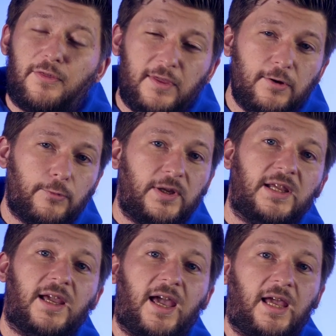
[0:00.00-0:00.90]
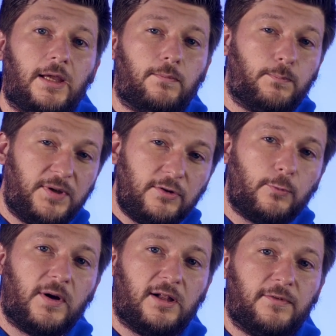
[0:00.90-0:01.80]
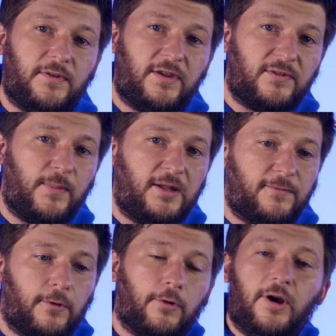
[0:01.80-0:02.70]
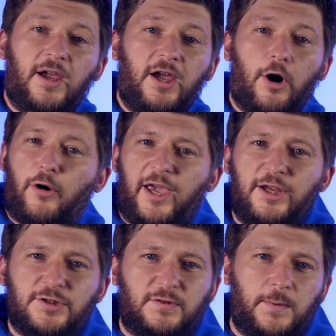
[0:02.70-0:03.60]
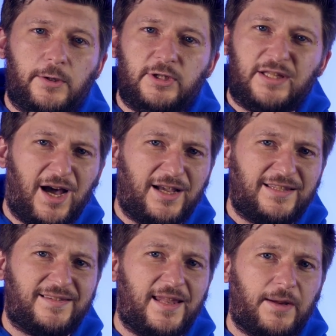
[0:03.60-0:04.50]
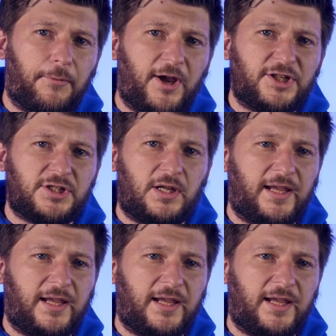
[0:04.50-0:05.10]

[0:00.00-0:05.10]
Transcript: theory, a P12 is meant for occasions where you need high static pressure